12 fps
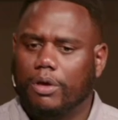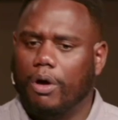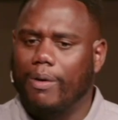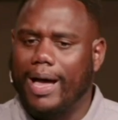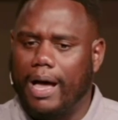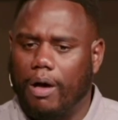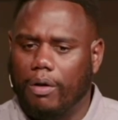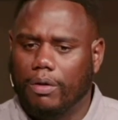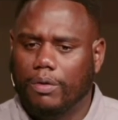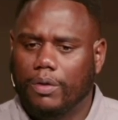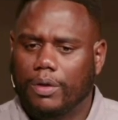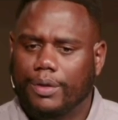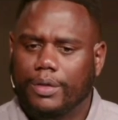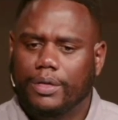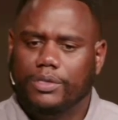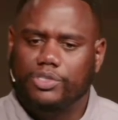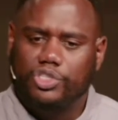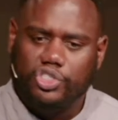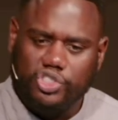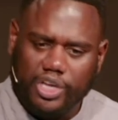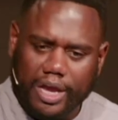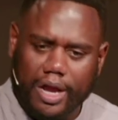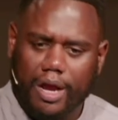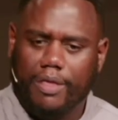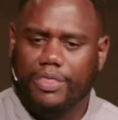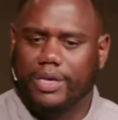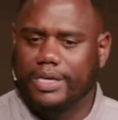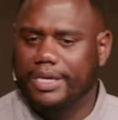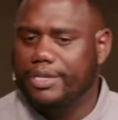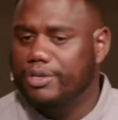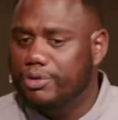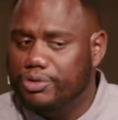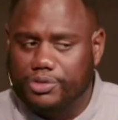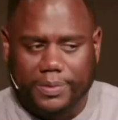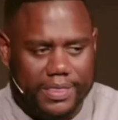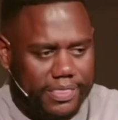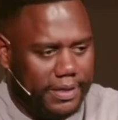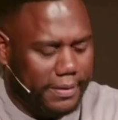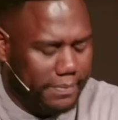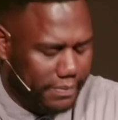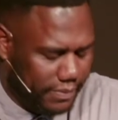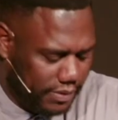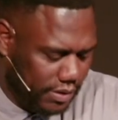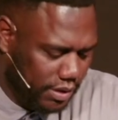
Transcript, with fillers: go out, share the good news with them.